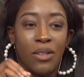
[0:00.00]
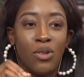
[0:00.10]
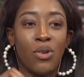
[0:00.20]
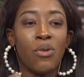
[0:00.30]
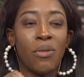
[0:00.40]

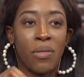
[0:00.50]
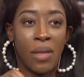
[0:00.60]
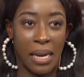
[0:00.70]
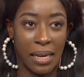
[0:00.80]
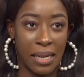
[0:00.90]
do you
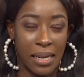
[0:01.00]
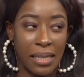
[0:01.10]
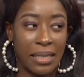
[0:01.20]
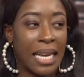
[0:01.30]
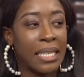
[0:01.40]
think
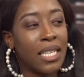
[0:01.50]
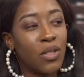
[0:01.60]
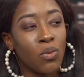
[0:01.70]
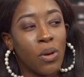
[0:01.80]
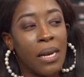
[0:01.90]
that
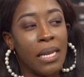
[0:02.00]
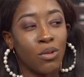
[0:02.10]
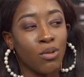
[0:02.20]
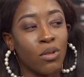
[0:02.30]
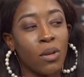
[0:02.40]
this will lead
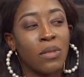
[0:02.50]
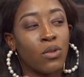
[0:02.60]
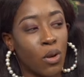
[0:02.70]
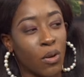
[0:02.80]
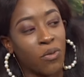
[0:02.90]
to some
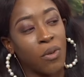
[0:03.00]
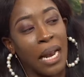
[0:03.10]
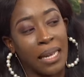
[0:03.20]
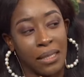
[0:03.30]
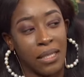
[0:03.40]
sort of
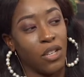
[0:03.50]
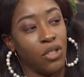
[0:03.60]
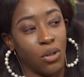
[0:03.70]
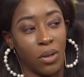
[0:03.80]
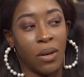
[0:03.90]

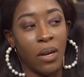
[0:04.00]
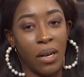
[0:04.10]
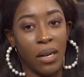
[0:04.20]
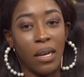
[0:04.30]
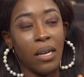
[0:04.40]
relaxation
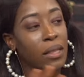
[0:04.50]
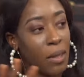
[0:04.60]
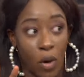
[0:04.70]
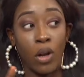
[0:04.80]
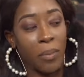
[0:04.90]

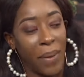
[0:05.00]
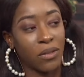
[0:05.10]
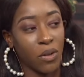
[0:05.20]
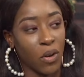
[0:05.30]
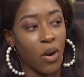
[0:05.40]
on the
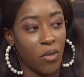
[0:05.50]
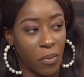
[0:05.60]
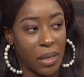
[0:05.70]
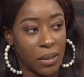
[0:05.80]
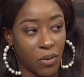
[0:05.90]
part of the
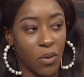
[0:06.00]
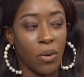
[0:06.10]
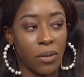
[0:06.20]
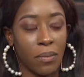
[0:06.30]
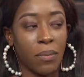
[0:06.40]
government, of
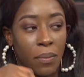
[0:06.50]
course?